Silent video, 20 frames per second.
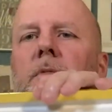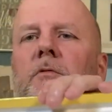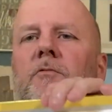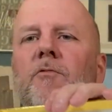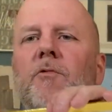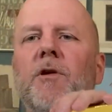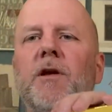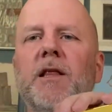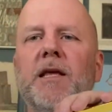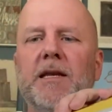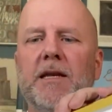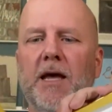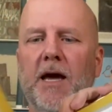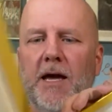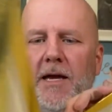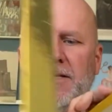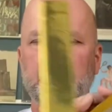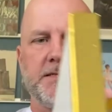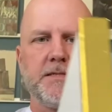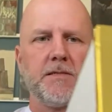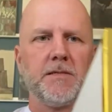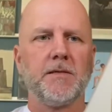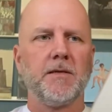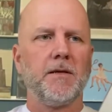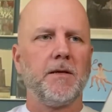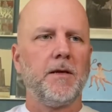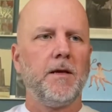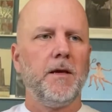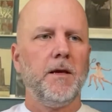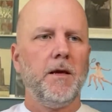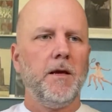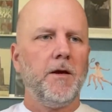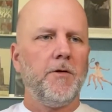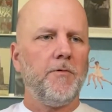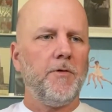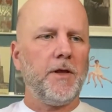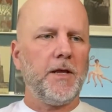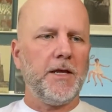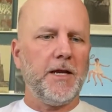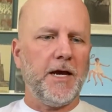Really nice
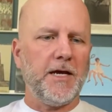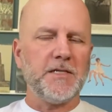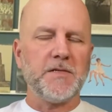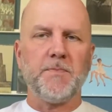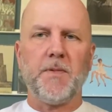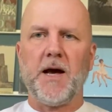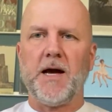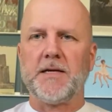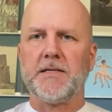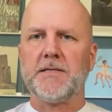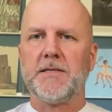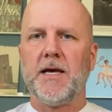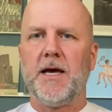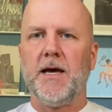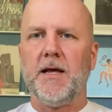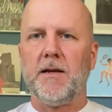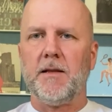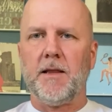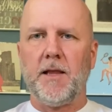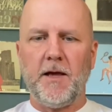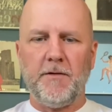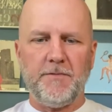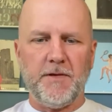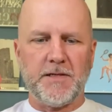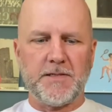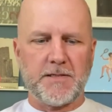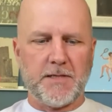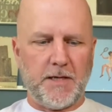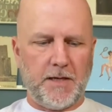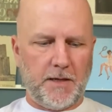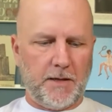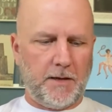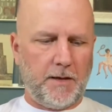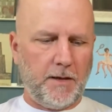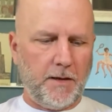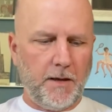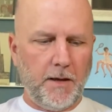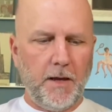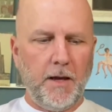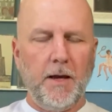box set. Love this
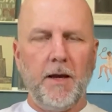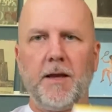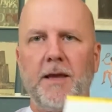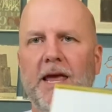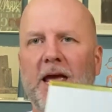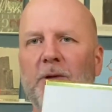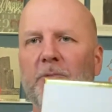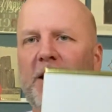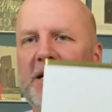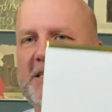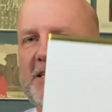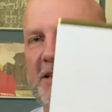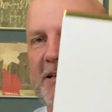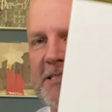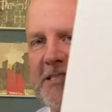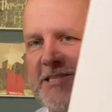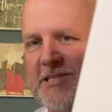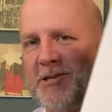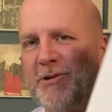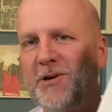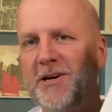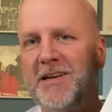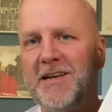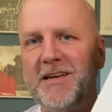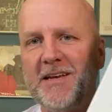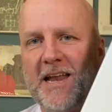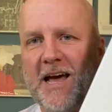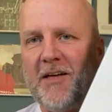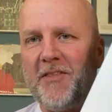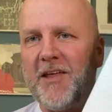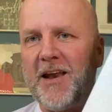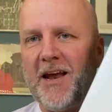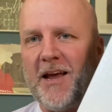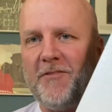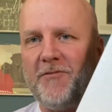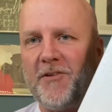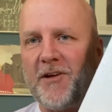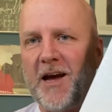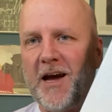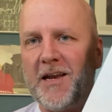thing. Can't wait to listen to it now that
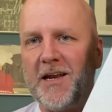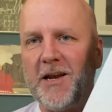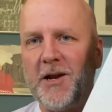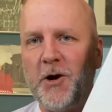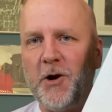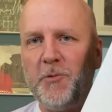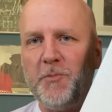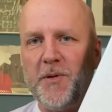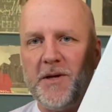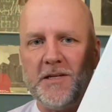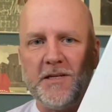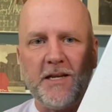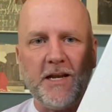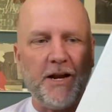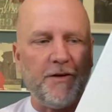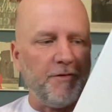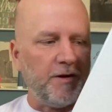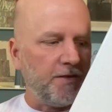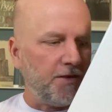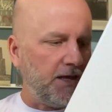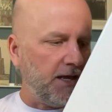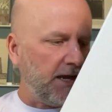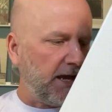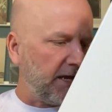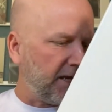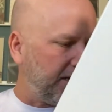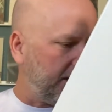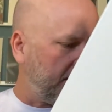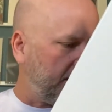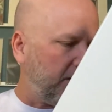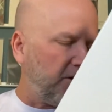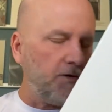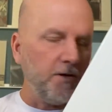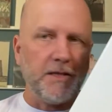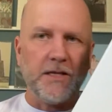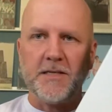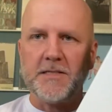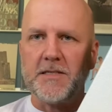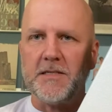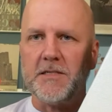I've got it opened and everything. I can go and
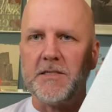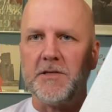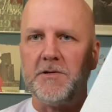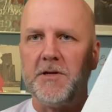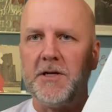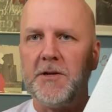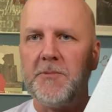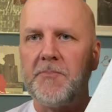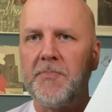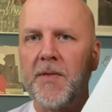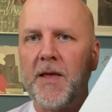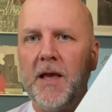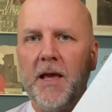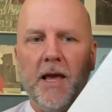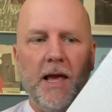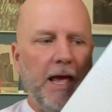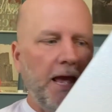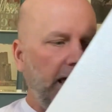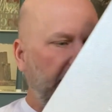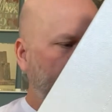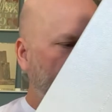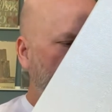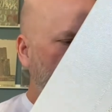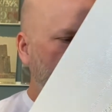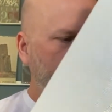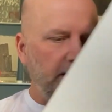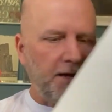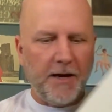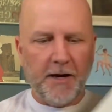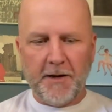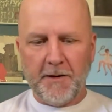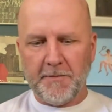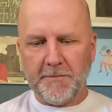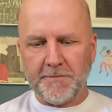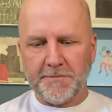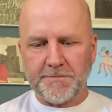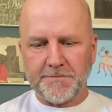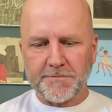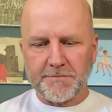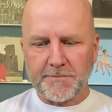listen to it, and I'm
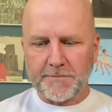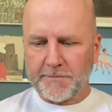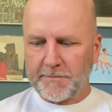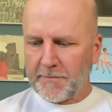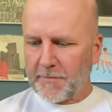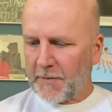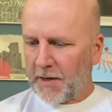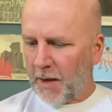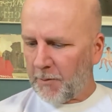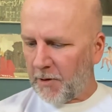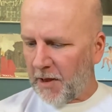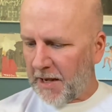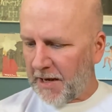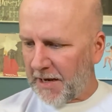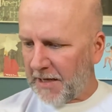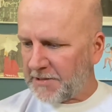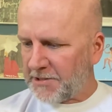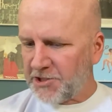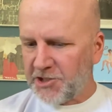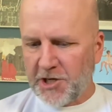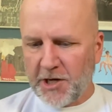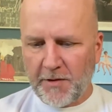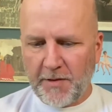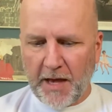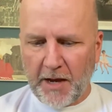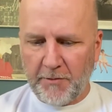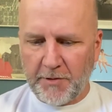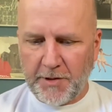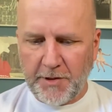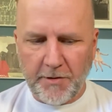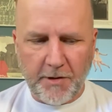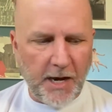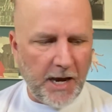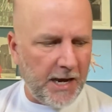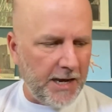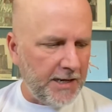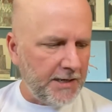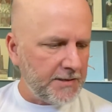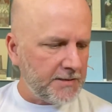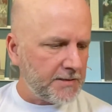glad I got to share that with you
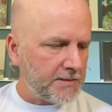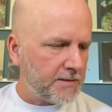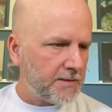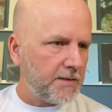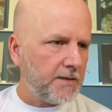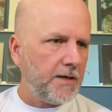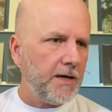guys.